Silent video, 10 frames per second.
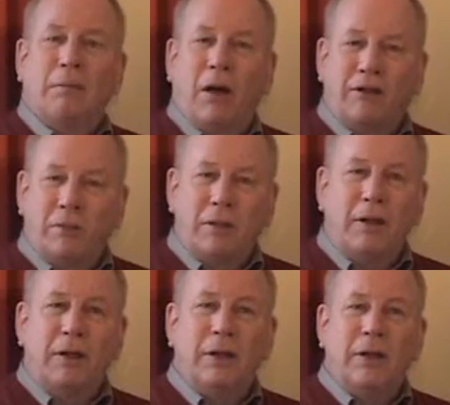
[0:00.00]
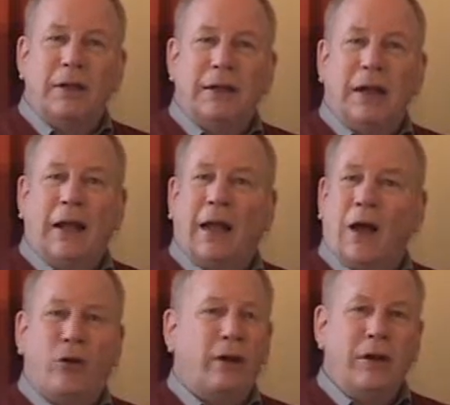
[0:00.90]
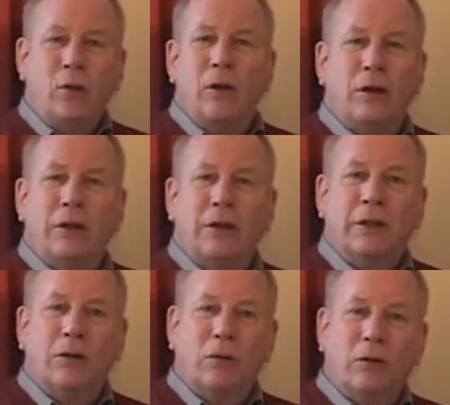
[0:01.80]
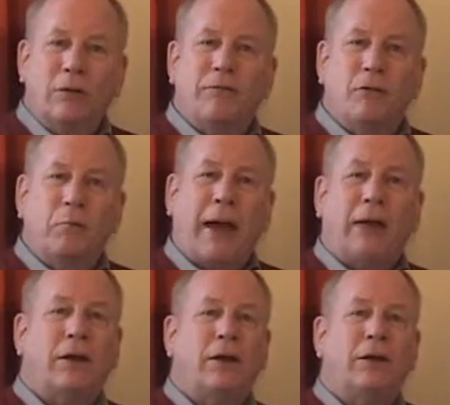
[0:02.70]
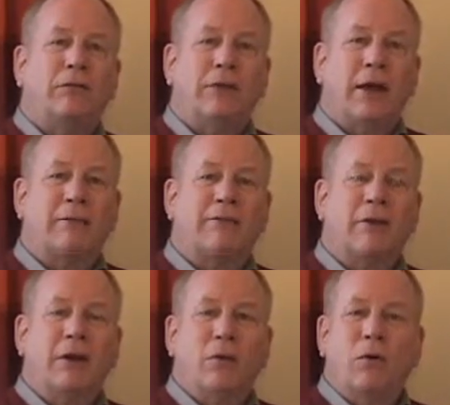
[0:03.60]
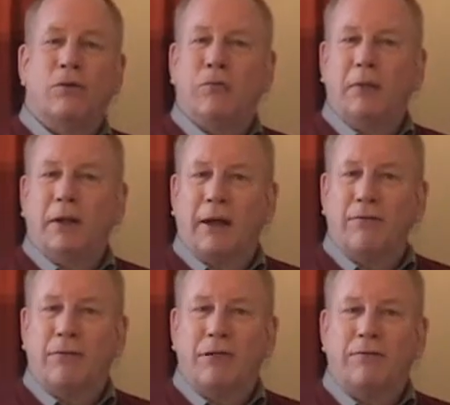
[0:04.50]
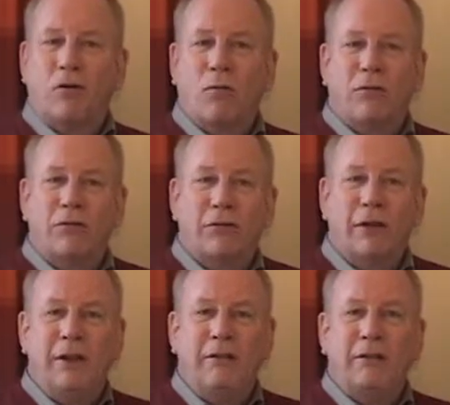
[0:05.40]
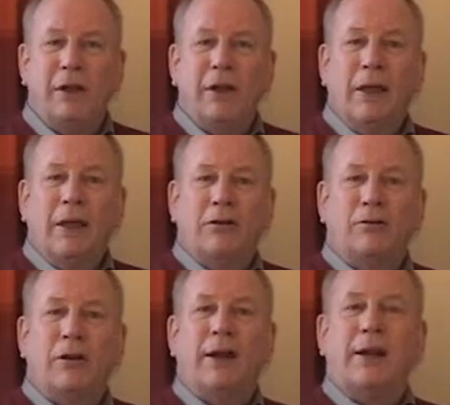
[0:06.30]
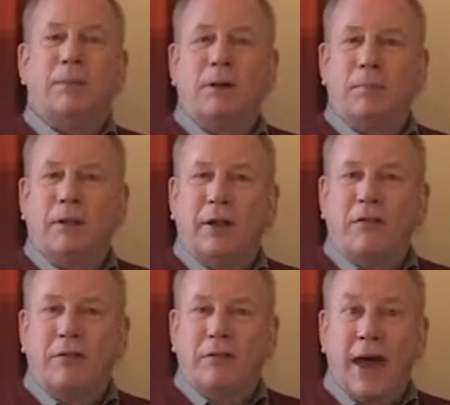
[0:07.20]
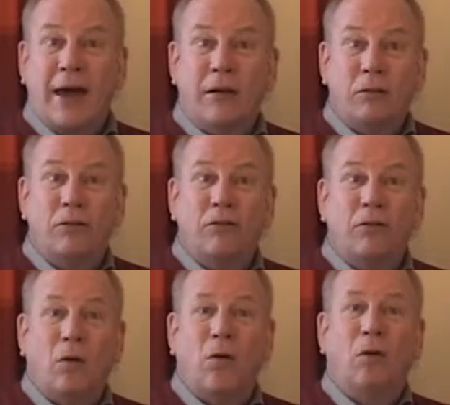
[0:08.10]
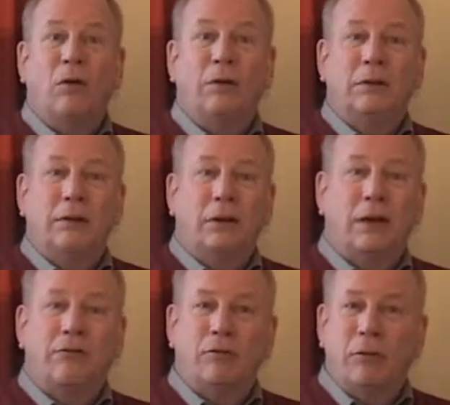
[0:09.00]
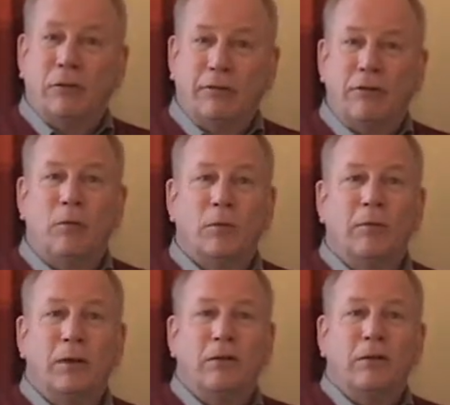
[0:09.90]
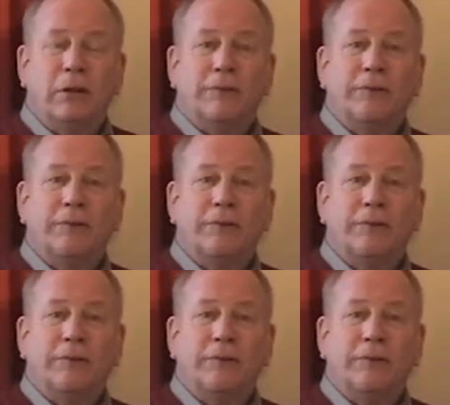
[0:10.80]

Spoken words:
possibility allowed anywhere in the world for patenting of life, whether it be life in the form of seeds, genetic manipulation of animals, or, God forbid, of human beings.